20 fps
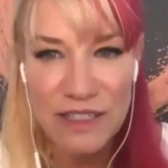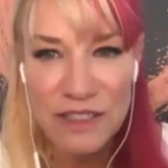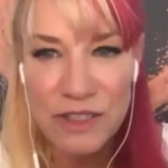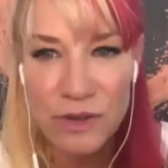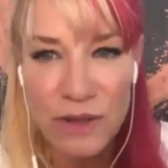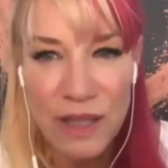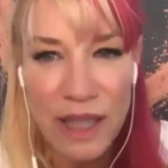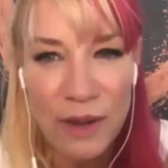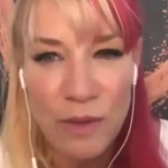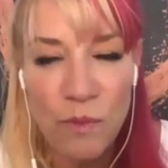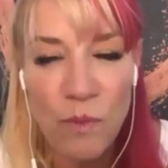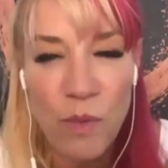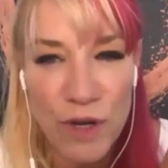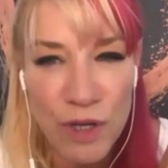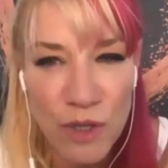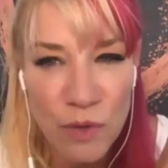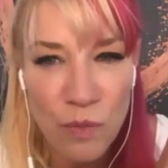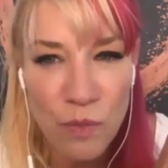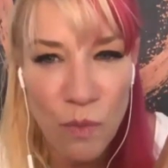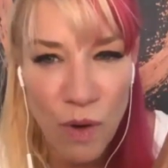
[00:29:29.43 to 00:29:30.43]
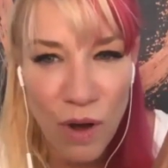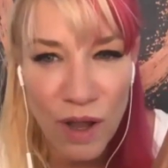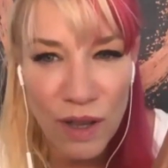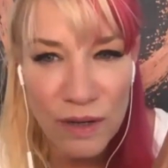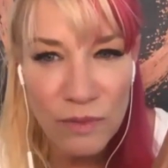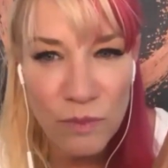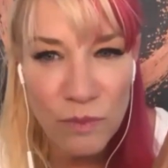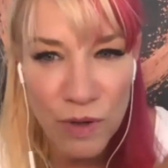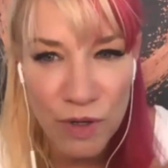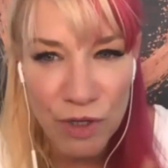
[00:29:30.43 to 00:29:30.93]
So like, what do you
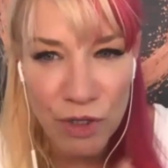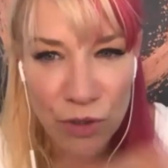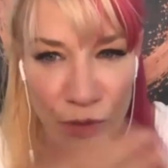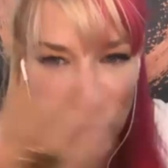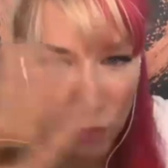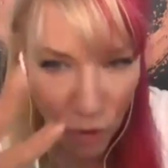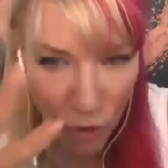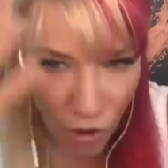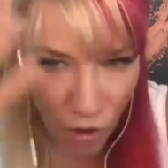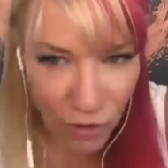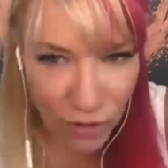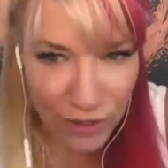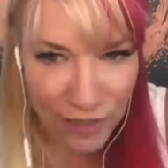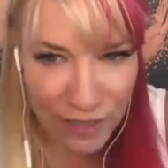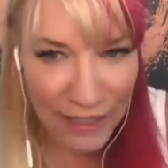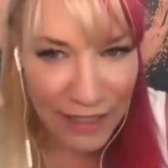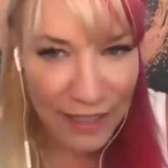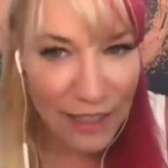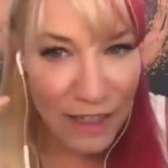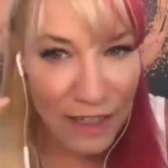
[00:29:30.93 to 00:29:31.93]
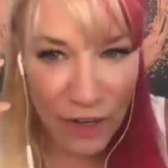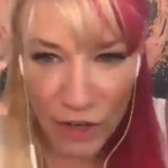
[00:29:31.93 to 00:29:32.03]
want? What are you calling in?